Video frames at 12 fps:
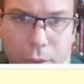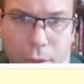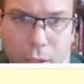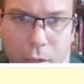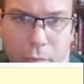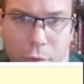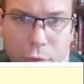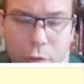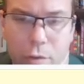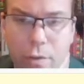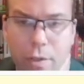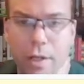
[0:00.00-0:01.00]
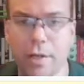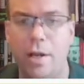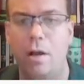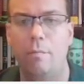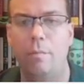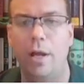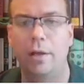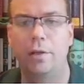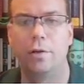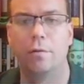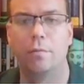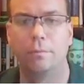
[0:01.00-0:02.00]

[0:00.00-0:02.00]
I return, and now I'm back here.